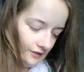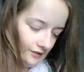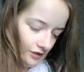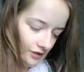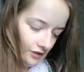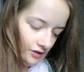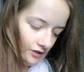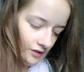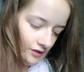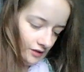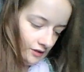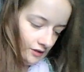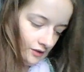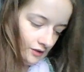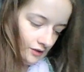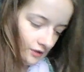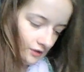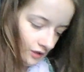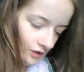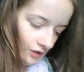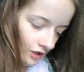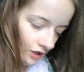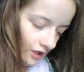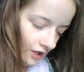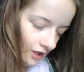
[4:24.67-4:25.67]
I think it's an
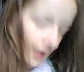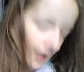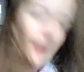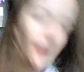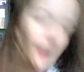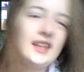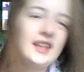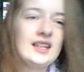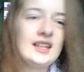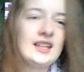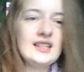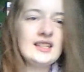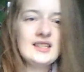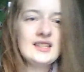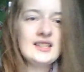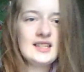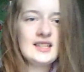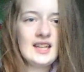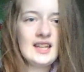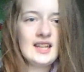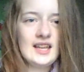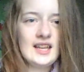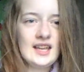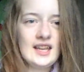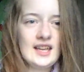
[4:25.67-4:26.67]
Ace, is
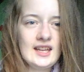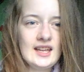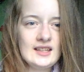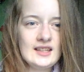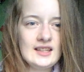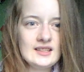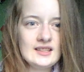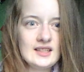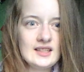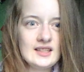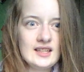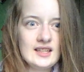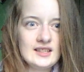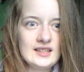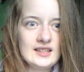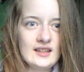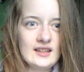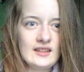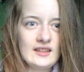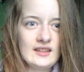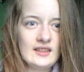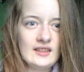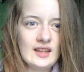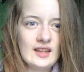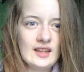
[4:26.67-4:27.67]
it? The Ace
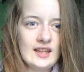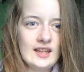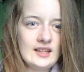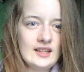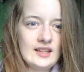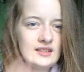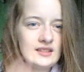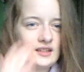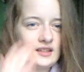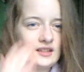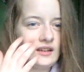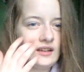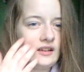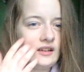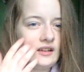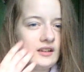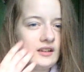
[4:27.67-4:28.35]
like color? thing.